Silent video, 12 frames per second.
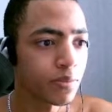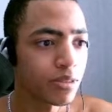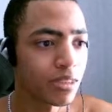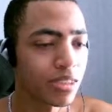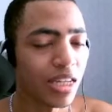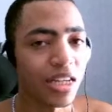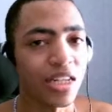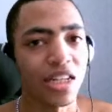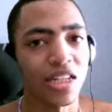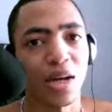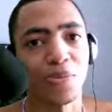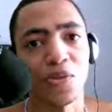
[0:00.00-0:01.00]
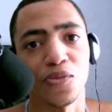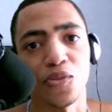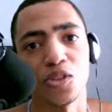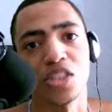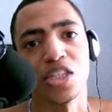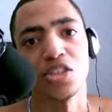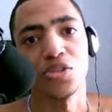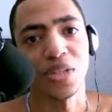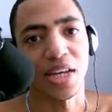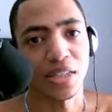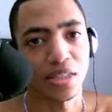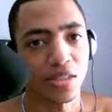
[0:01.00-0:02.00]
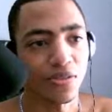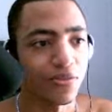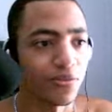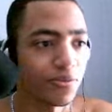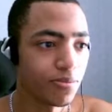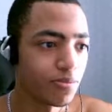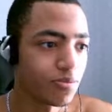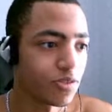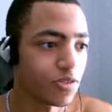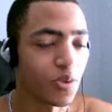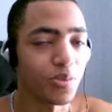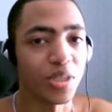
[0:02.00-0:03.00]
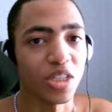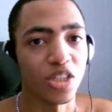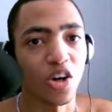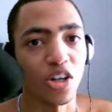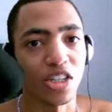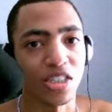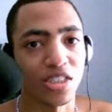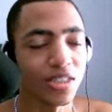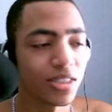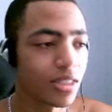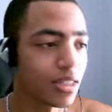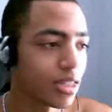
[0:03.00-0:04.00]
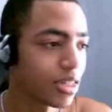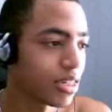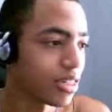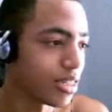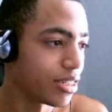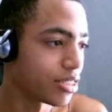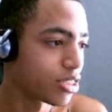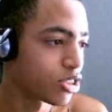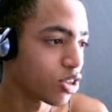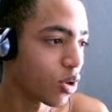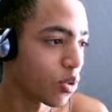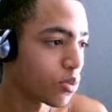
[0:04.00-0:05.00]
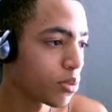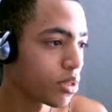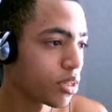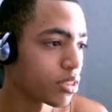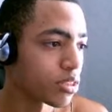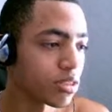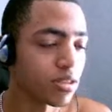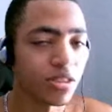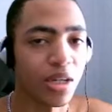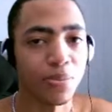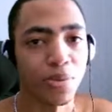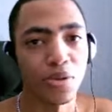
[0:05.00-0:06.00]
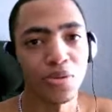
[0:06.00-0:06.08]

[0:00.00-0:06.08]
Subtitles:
tiny adaptive force that you get, if we're being honest here. So, Lethal Tempo